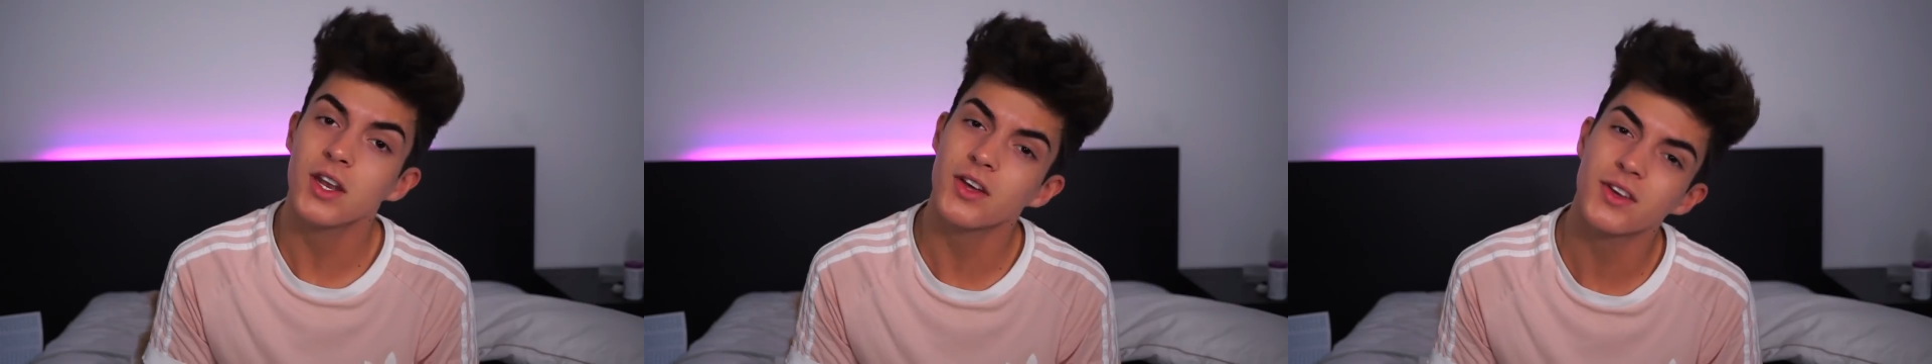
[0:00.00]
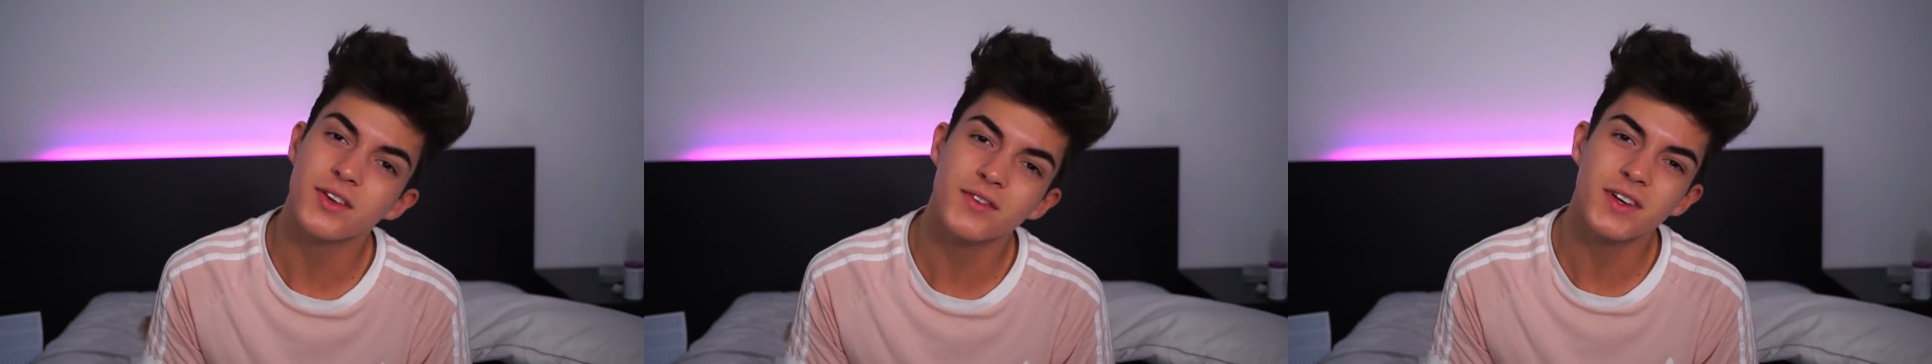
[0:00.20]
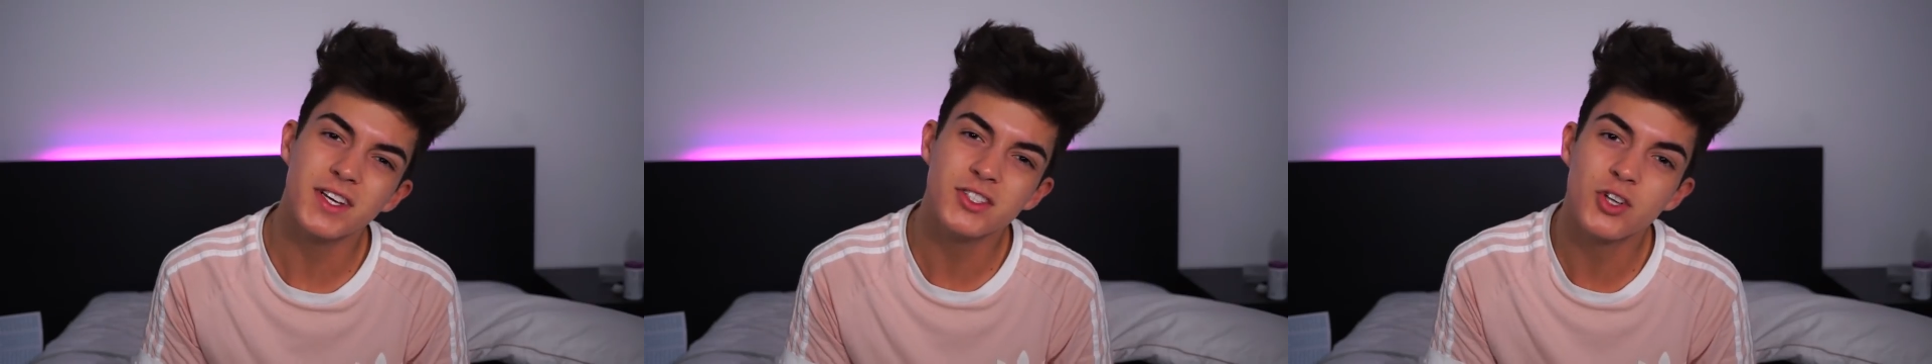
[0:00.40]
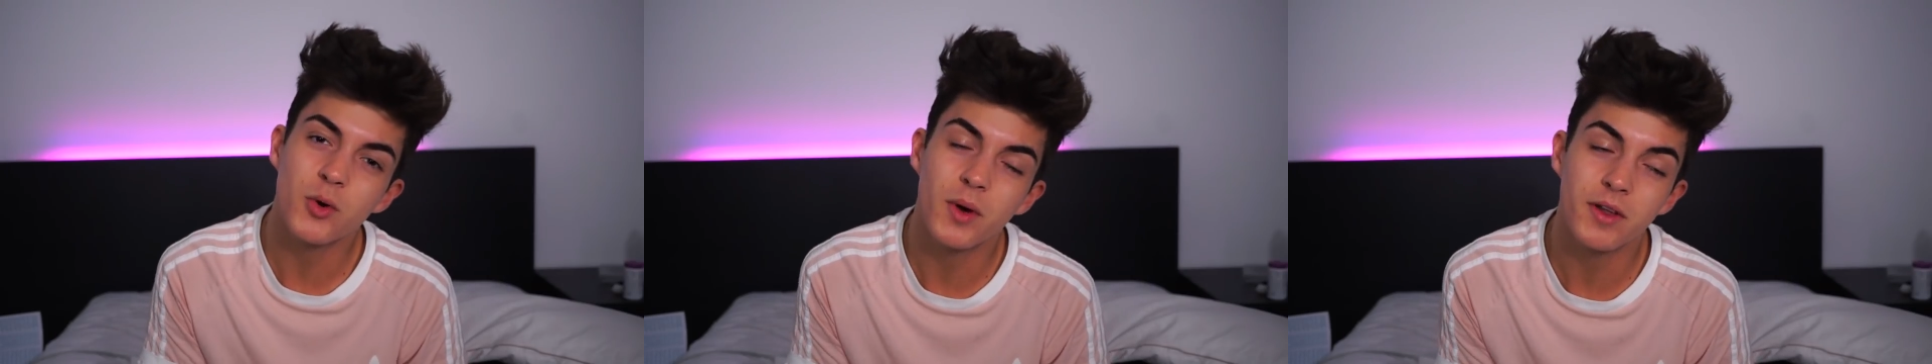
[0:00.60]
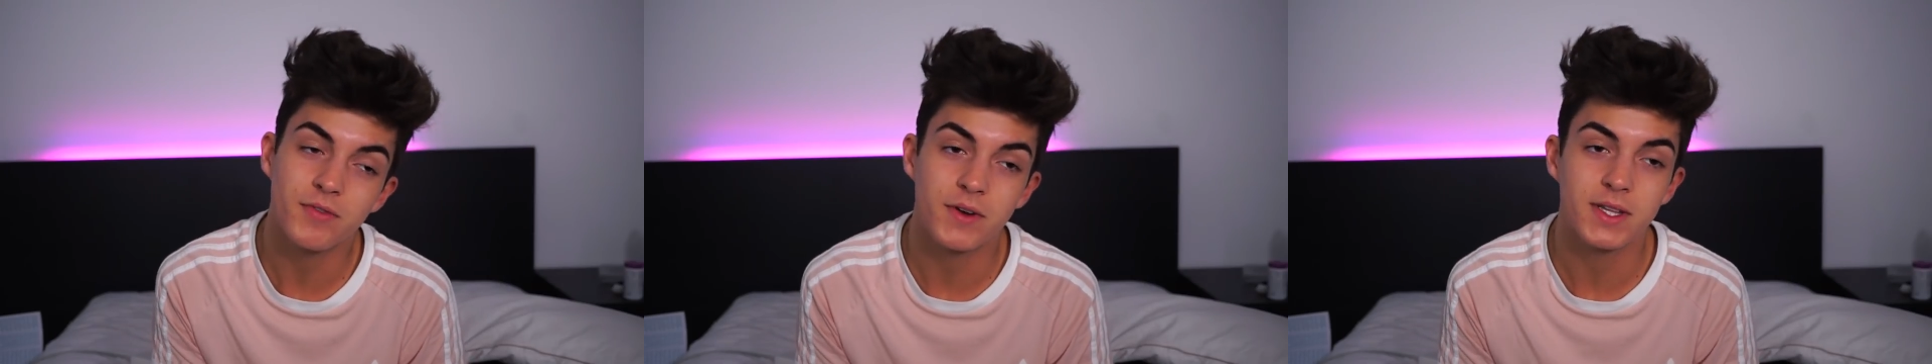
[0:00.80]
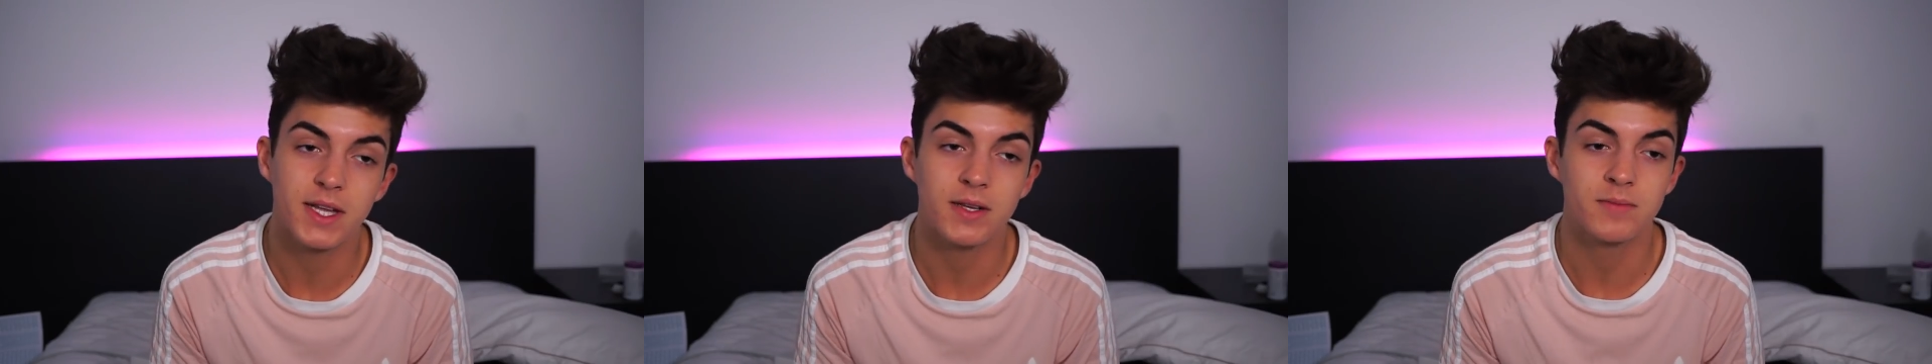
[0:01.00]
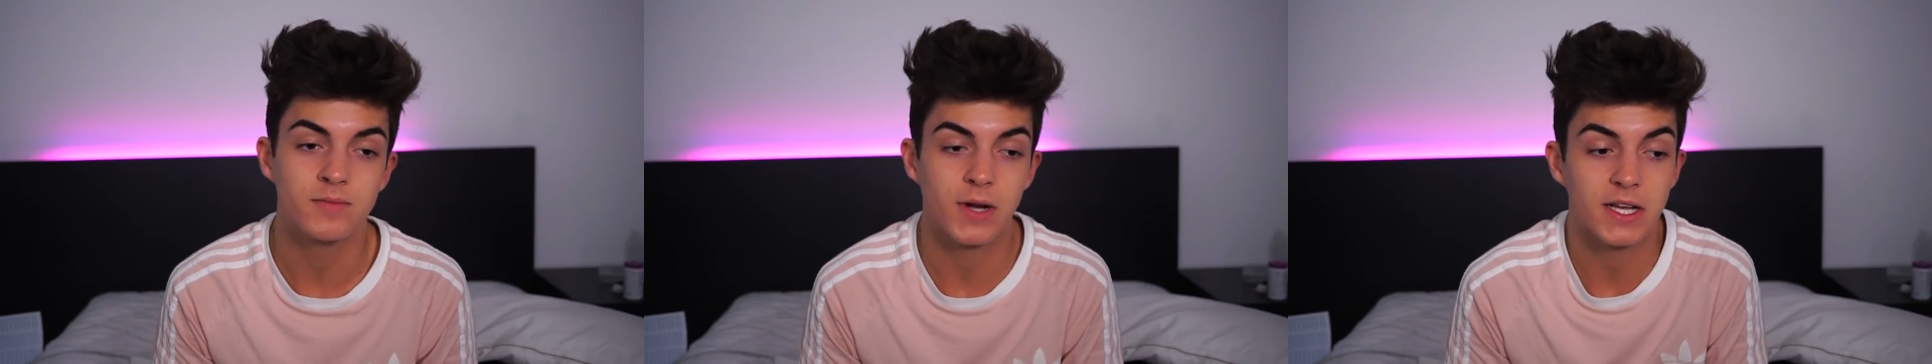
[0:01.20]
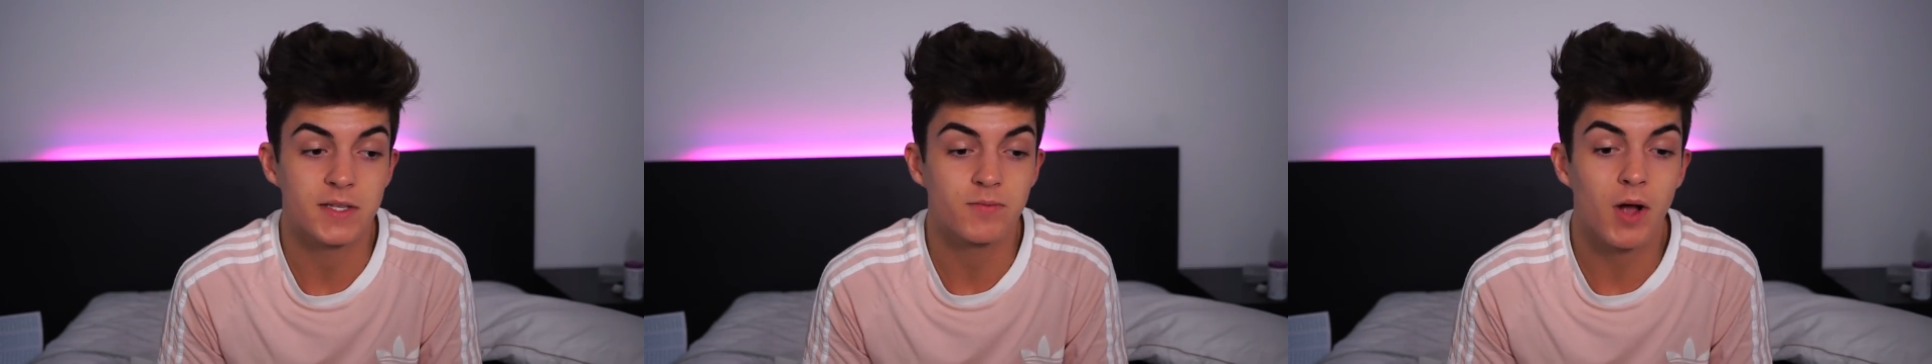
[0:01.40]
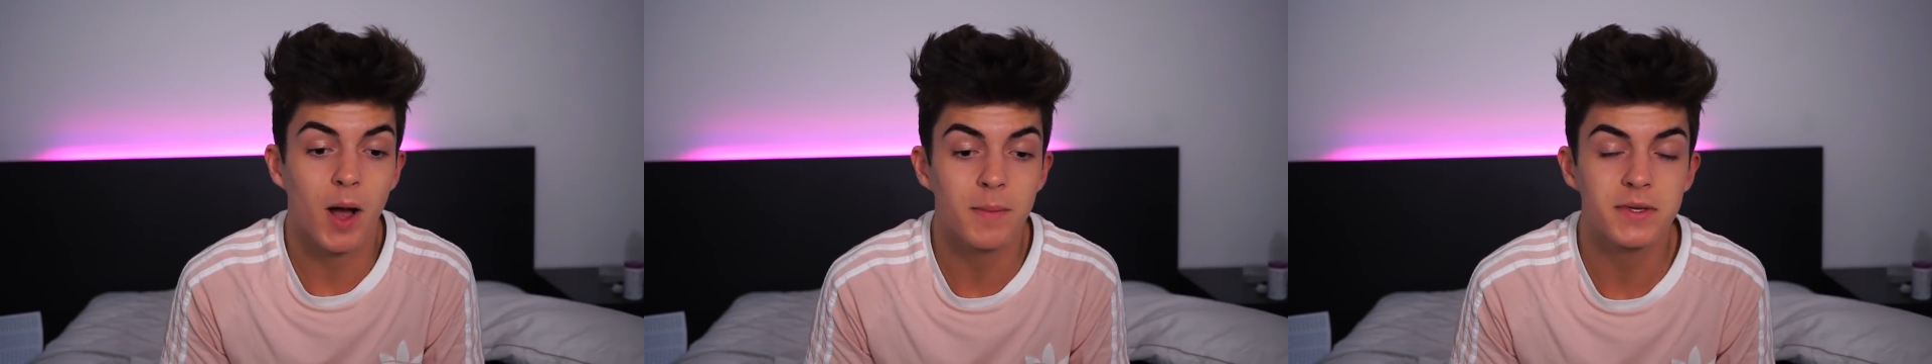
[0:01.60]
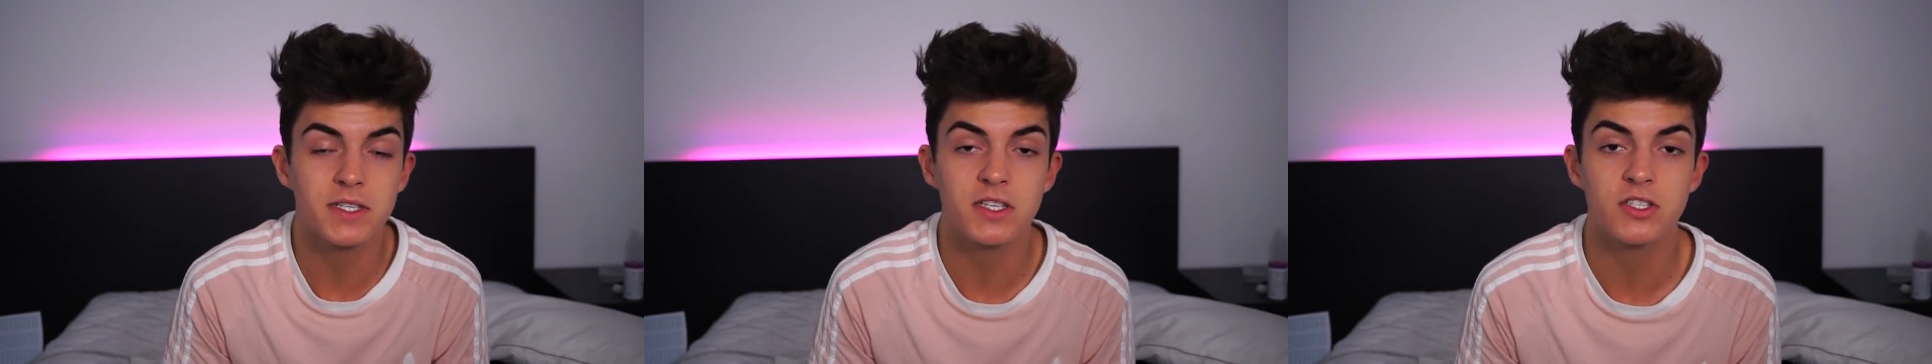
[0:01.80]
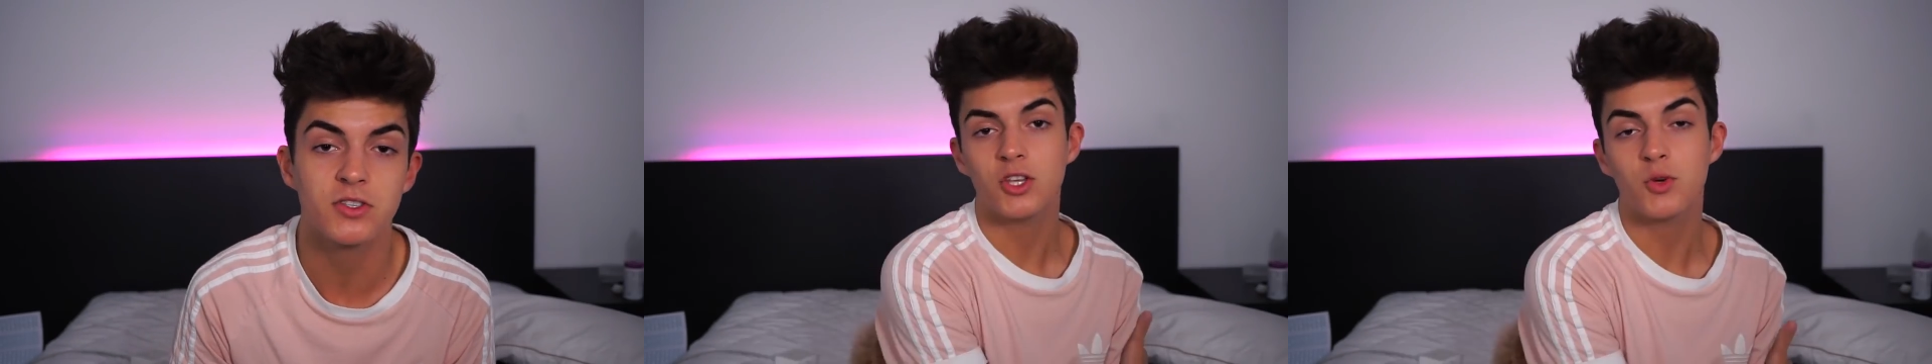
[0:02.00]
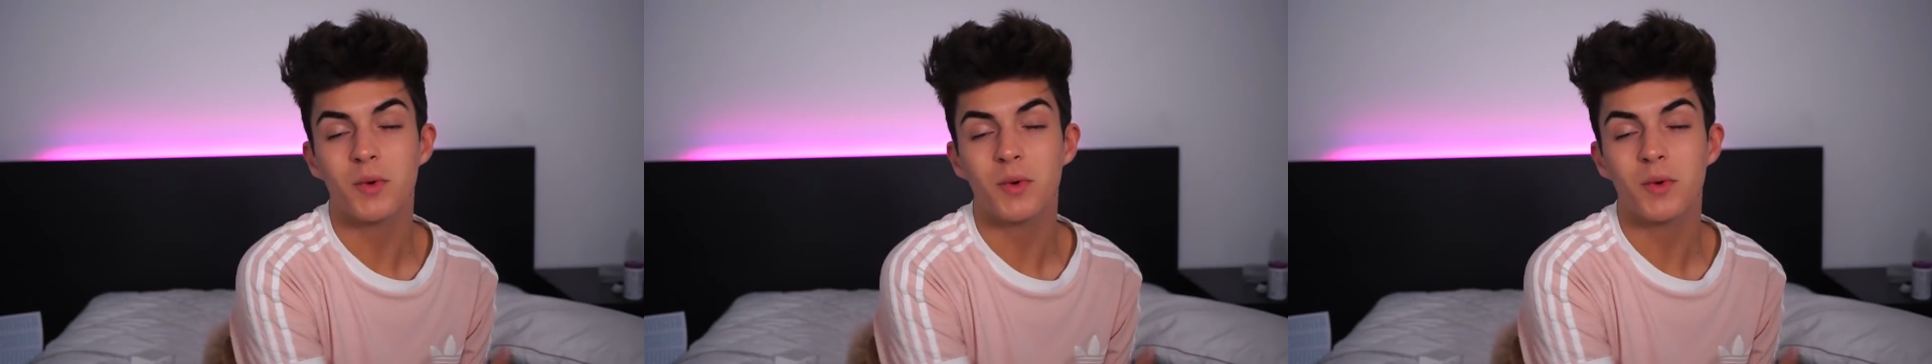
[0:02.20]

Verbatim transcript: You know, you really don't want a friend that breaks promises.